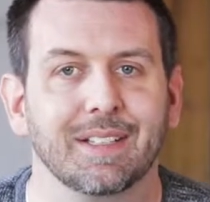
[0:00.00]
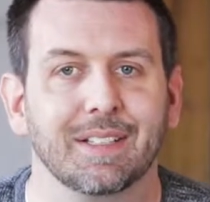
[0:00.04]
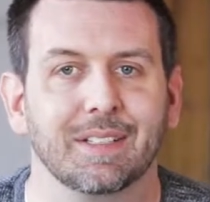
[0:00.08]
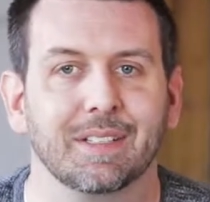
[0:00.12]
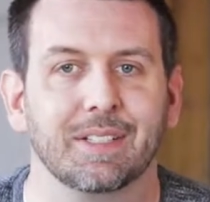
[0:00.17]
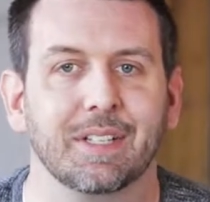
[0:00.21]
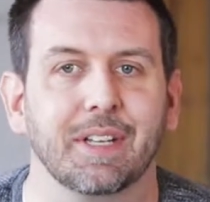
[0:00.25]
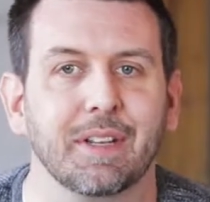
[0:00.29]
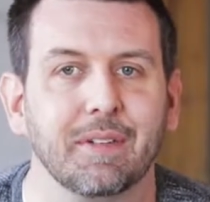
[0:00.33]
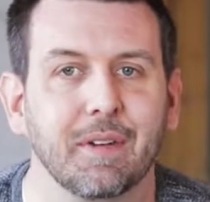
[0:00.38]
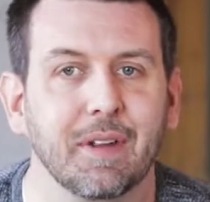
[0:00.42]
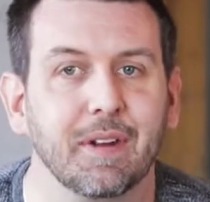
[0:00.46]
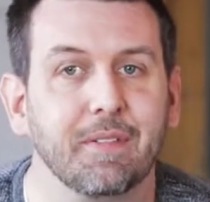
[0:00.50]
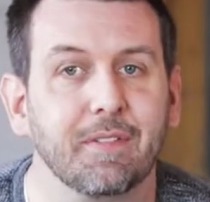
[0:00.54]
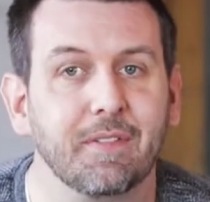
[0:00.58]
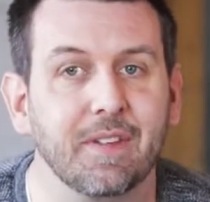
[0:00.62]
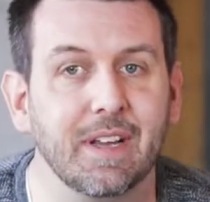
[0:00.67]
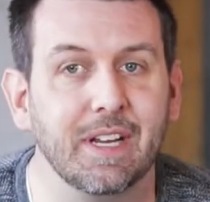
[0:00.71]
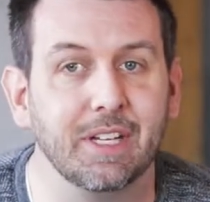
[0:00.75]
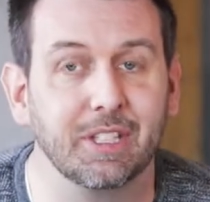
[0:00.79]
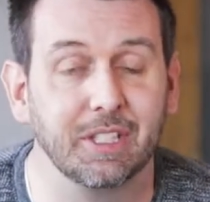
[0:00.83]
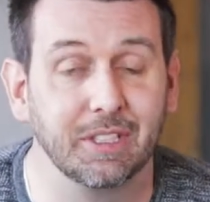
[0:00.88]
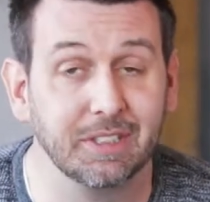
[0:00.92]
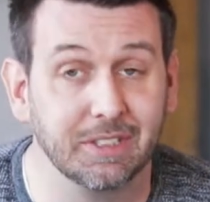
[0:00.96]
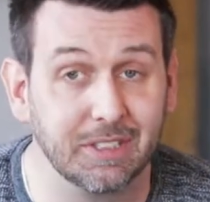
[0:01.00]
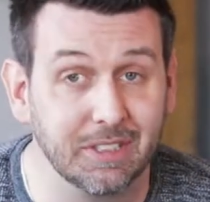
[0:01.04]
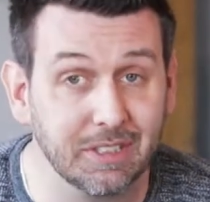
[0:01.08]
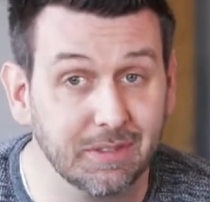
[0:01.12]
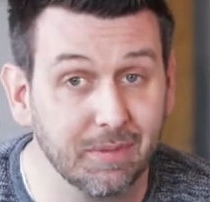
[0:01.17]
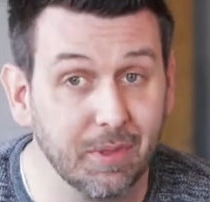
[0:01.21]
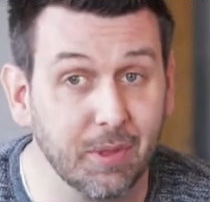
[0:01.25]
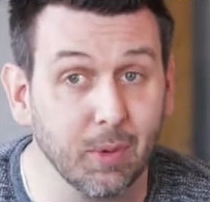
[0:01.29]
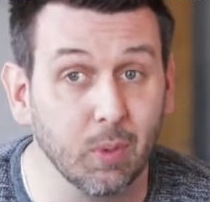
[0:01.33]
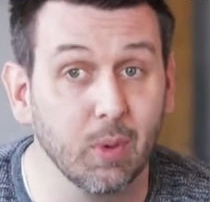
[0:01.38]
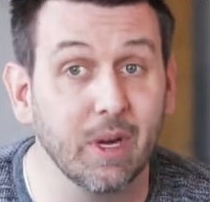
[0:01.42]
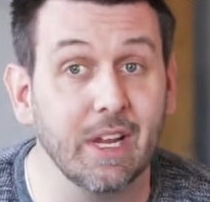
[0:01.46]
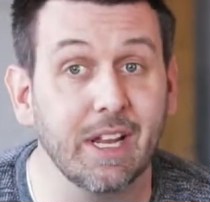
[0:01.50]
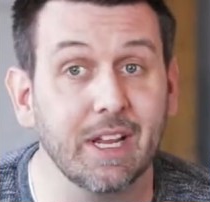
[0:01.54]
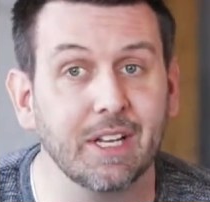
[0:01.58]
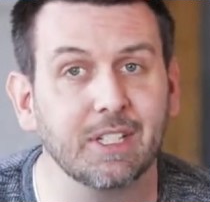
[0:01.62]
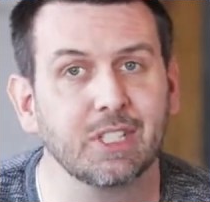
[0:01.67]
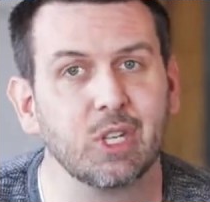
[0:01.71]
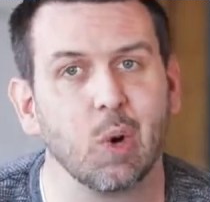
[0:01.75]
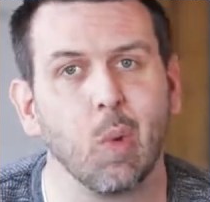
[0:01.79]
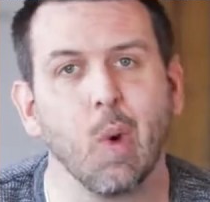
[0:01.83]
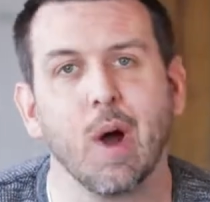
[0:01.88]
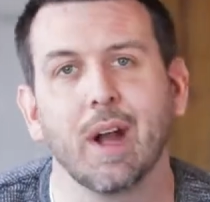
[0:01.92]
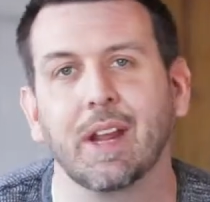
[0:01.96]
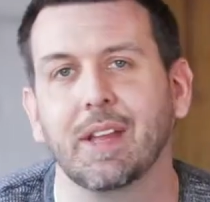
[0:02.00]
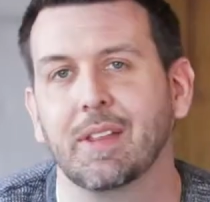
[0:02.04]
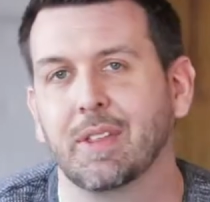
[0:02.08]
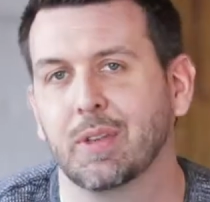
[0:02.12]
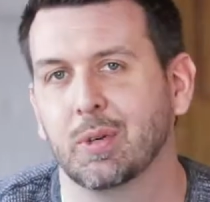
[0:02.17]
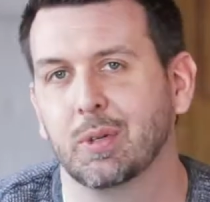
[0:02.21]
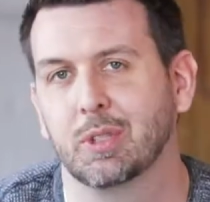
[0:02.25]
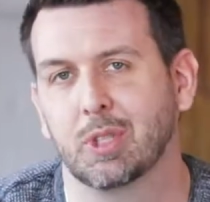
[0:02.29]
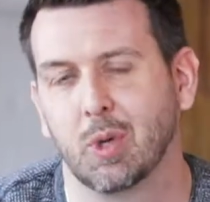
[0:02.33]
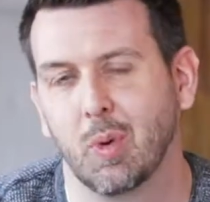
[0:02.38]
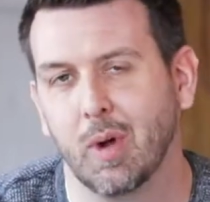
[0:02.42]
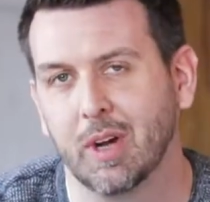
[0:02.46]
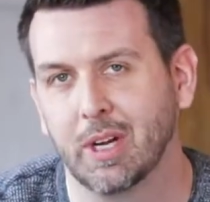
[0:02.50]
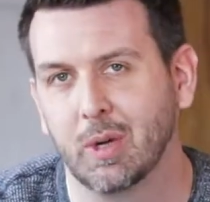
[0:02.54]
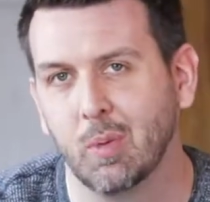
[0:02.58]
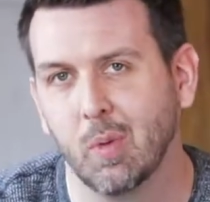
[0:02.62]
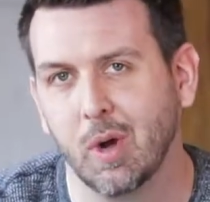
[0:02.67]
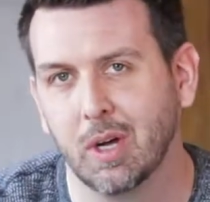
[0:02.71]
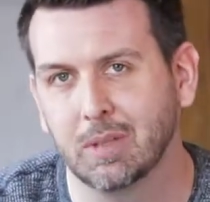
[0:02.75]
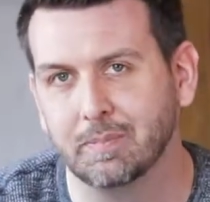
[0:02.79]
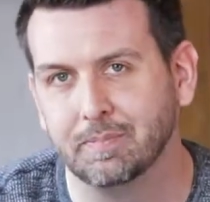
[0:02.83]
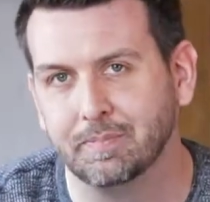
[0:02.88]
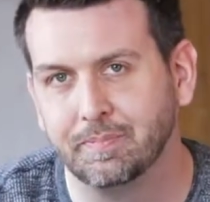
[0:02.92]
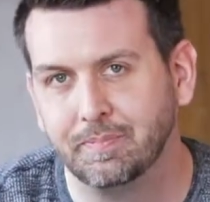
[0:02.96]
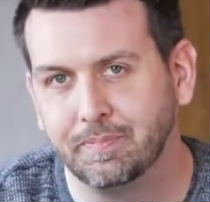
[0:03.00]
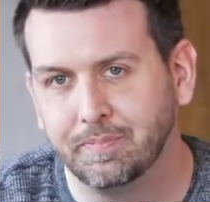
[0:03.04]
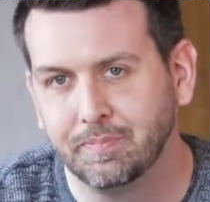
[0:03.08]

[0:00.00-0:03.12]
See, in Ephesians 3 20 through 21,